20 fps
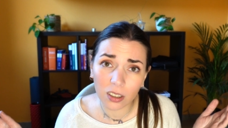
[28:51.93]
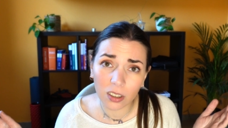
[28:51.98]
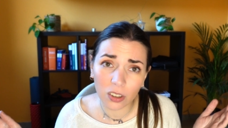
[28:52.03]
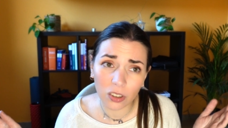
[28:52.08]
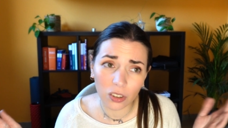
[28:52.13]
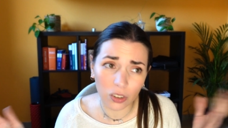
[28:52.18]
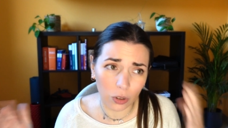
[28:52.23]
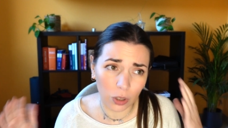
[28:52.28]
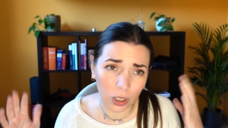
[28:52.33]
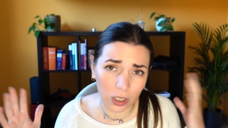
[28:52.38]

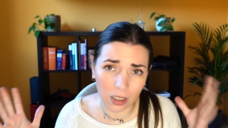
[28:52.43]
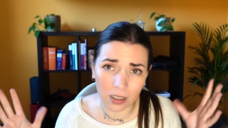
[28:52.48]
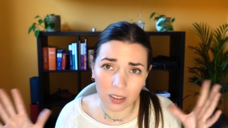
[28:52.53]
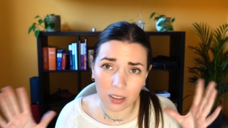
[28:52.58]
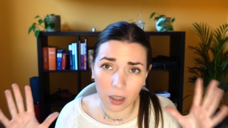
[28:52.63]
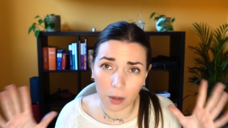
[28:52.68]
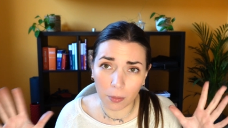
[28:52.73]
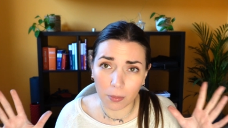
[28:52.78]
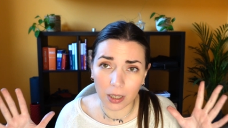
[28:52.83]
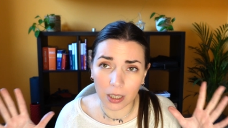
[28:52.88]
so it does
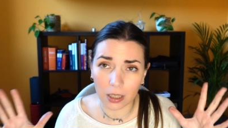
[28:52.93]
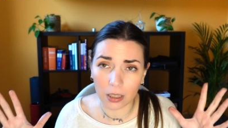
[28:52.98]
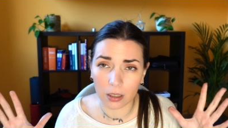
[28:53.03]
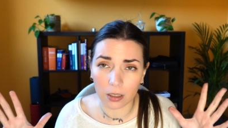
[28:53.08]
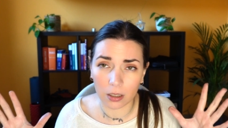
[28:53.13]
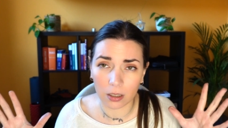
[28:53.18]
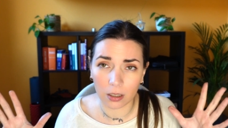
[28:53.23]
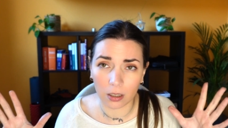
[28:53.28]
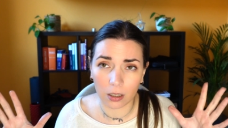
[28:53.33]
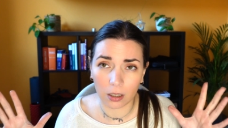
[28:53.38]
not make
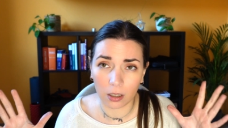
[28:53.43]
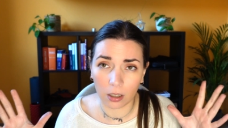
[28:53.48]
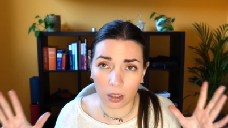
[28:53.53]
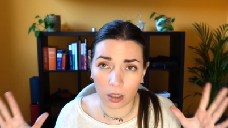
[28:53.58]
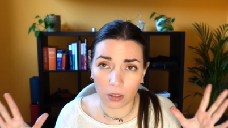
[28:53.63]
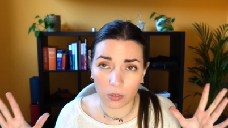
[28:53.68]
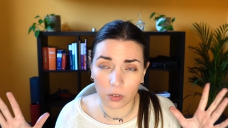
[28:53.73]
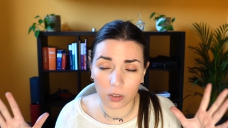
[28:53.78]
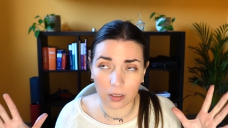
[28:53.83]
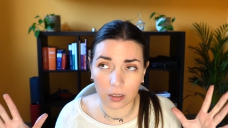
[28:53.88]
a lot
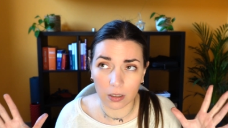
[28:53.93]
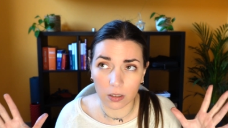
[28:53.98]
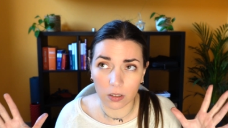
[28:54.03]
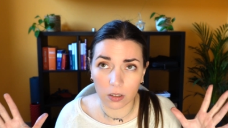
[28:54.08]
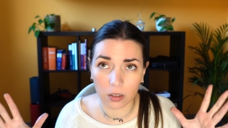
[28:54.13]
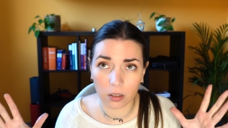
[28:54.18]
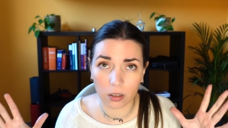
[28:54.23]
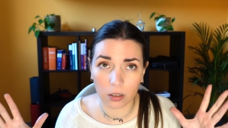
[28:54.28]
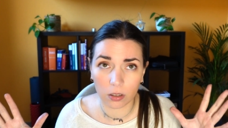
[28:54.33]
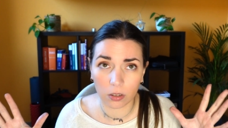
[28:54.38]
of
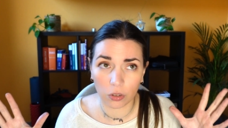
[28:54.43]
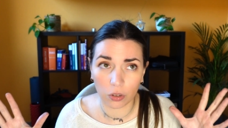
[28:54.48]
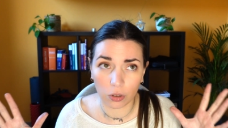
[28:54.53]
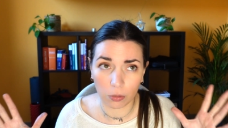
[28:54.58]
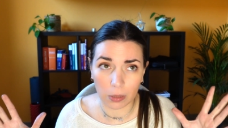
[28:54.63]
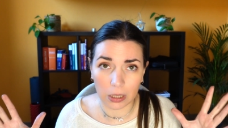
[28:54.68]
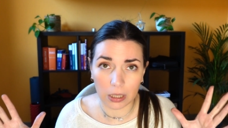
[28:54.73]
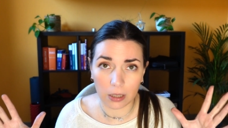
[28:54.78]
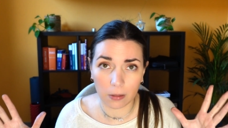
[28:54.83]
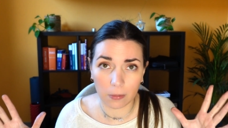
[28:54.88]
sense to me.